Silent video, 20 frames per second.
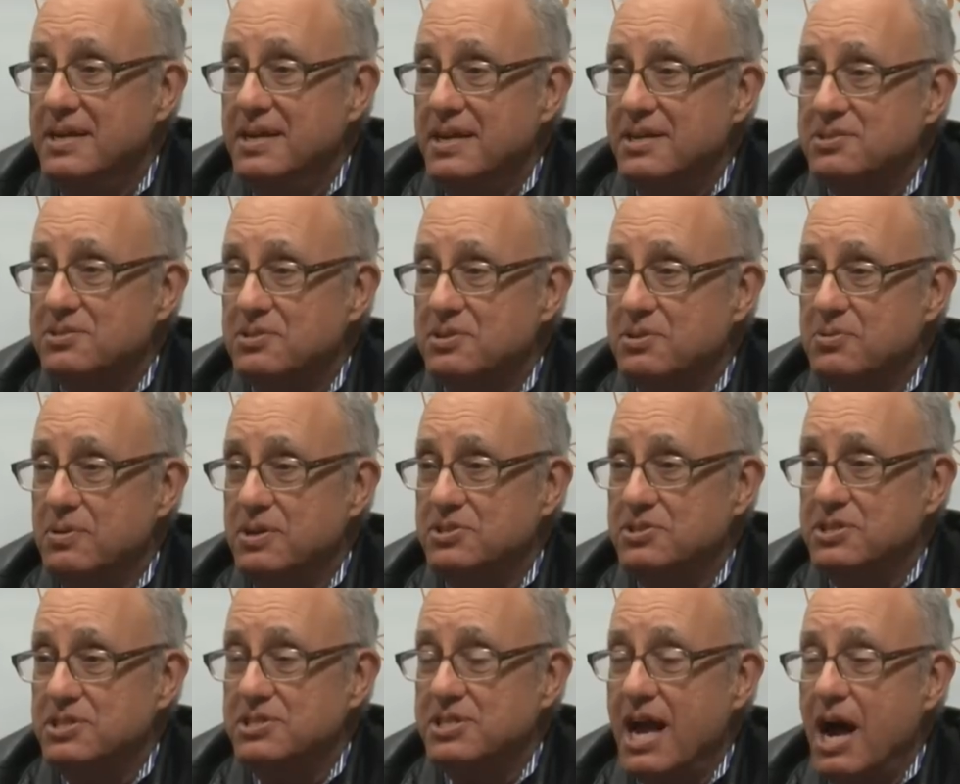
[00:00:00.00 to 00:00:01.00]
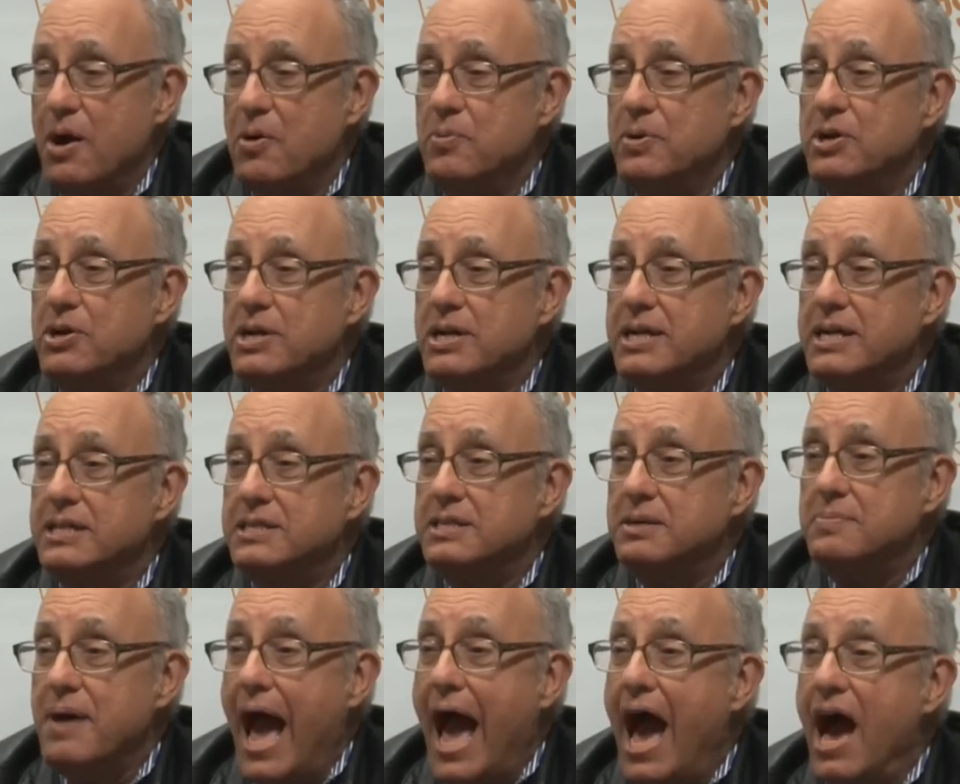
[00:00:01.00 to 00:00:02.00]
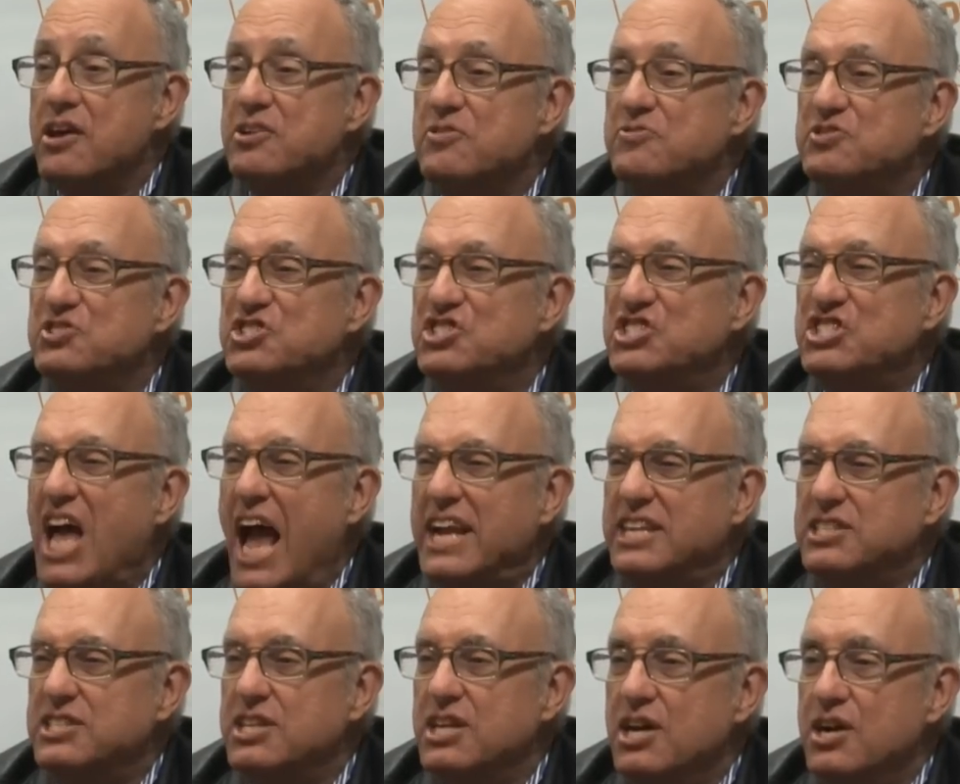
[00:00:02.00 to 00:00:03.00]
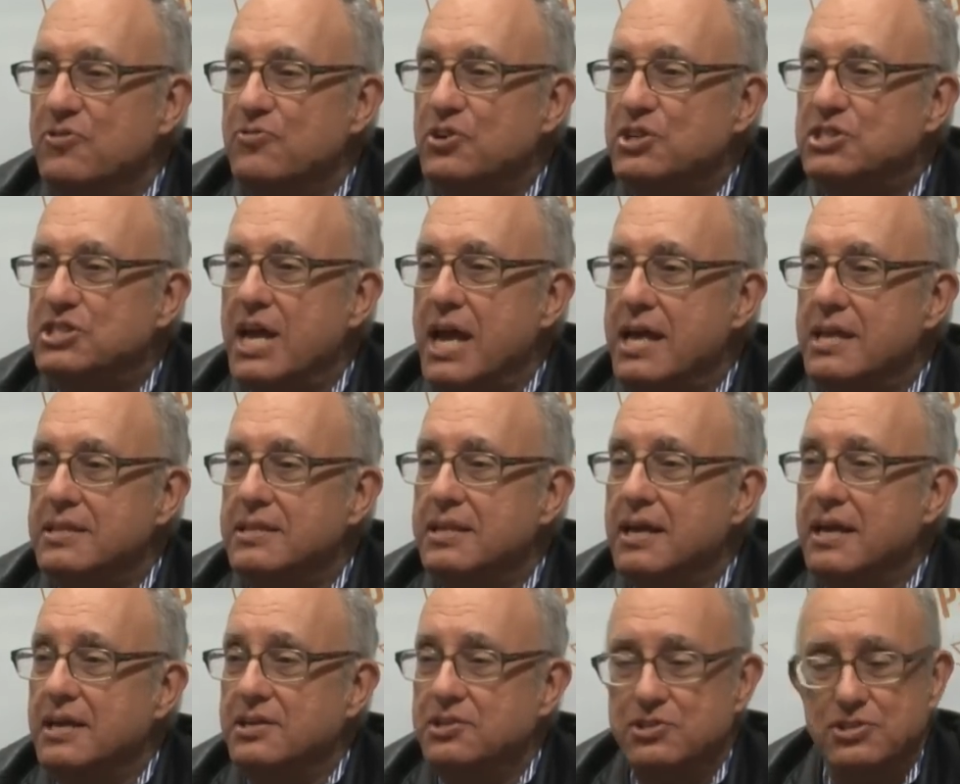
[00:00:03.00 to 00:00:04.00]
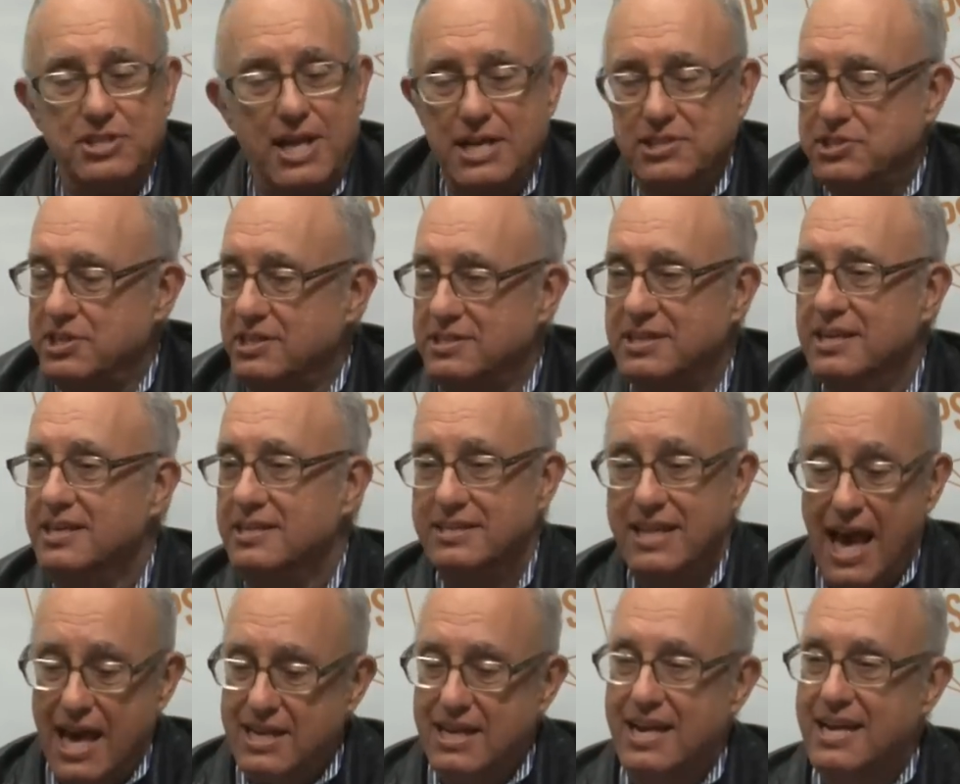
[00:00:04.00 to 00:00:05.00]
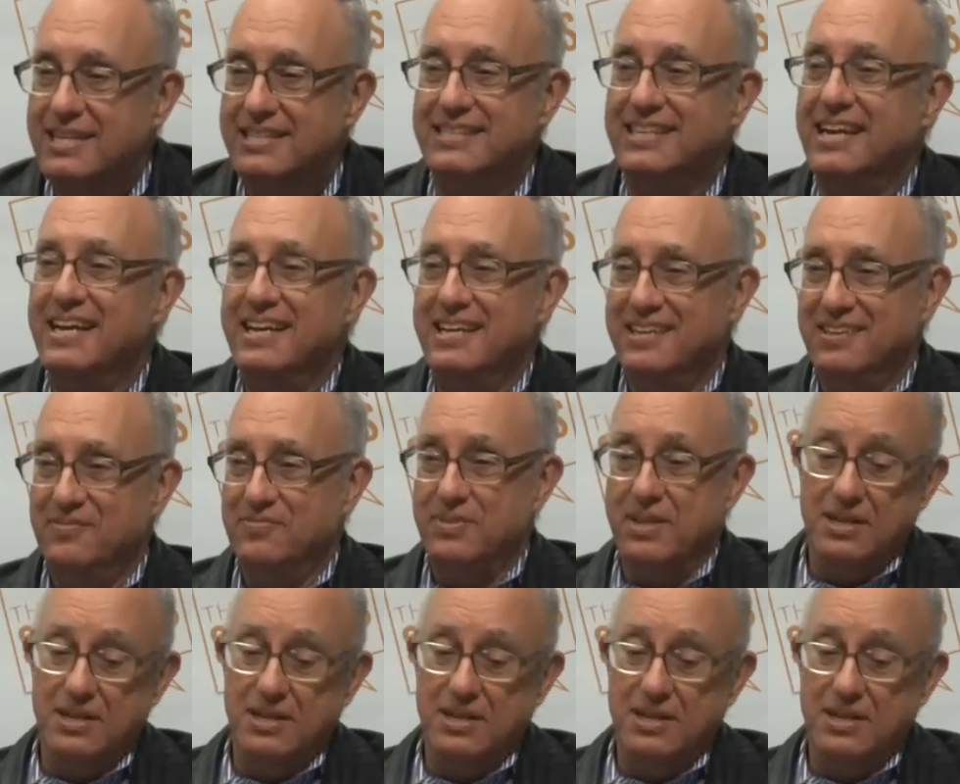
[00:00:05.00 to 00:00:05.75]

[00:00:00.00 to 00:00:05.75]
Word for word: and so the question is, how are we going to get them out of sight for ten days? That's it. That's not, at least program.